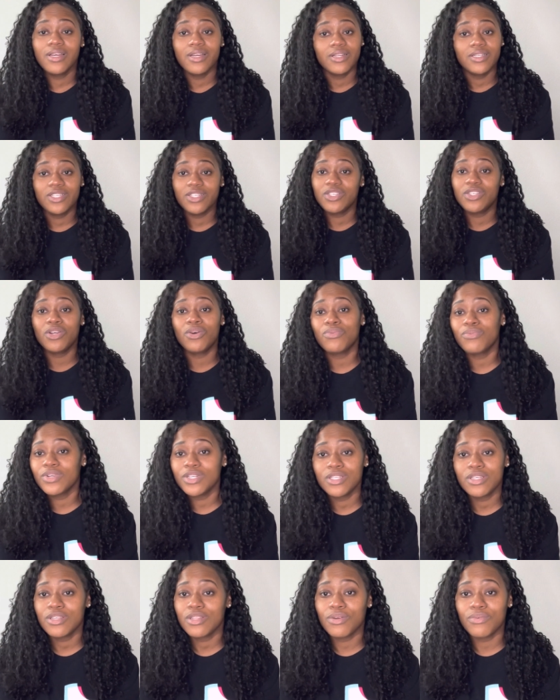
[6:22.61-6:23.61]
just don't
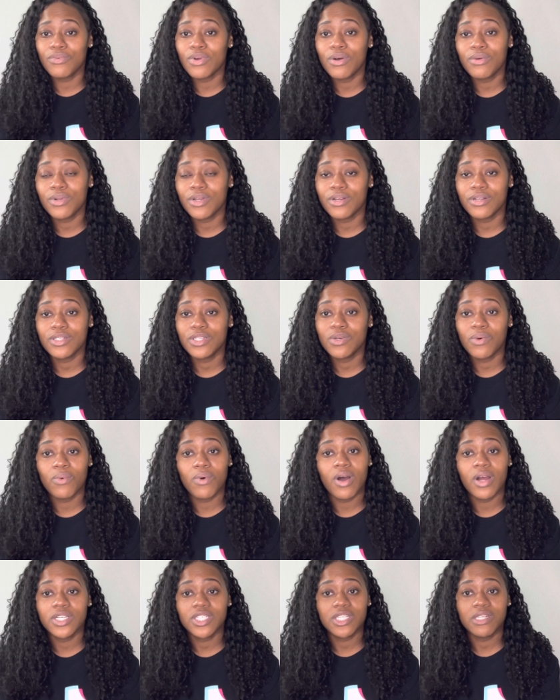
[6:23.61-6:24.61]
risk the Rona to
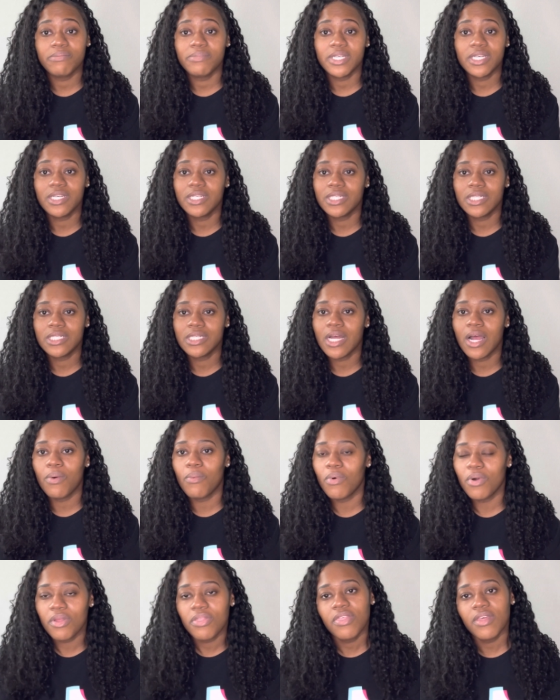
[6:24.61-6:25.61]
watch it because it's not
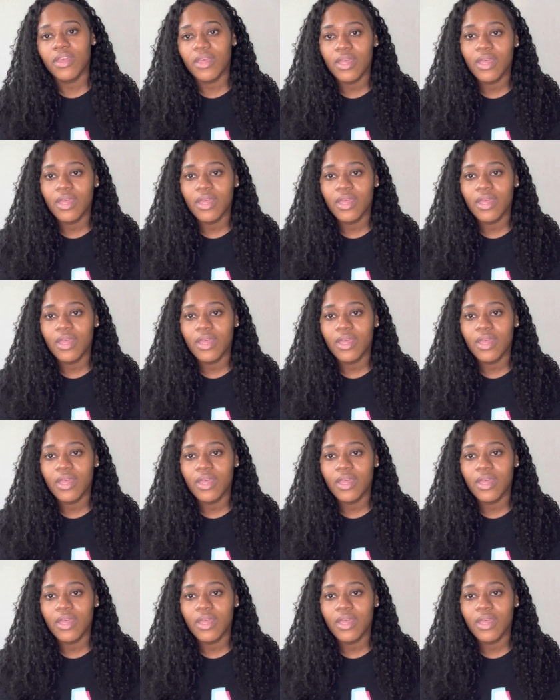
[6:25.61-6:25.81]
worth it.